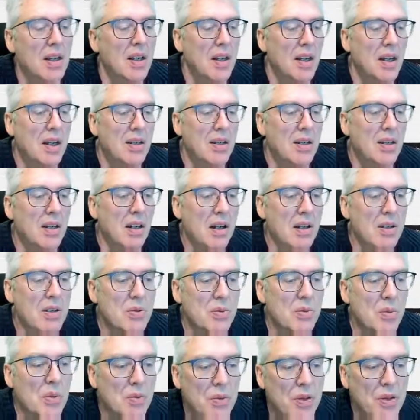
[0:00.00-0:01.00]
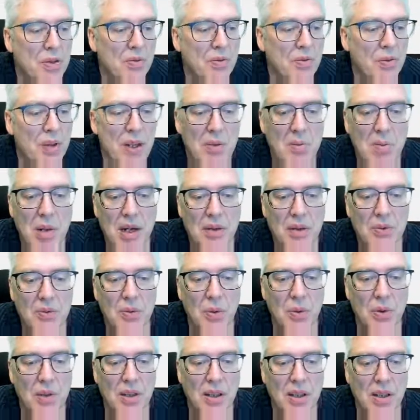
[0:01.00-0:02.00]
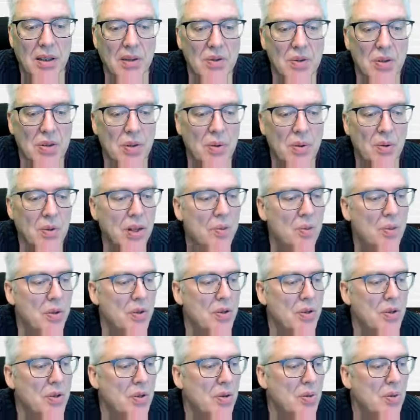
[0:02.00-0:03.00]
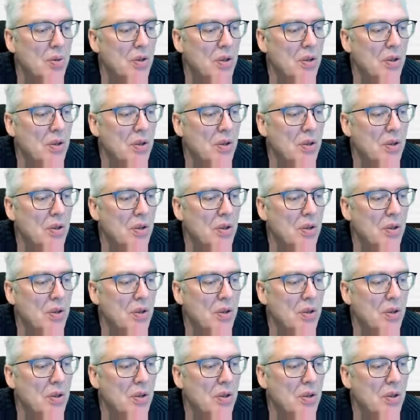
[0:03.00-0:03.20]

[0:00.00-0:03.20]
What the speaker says: And the last one was feedback fault. I can show that one too.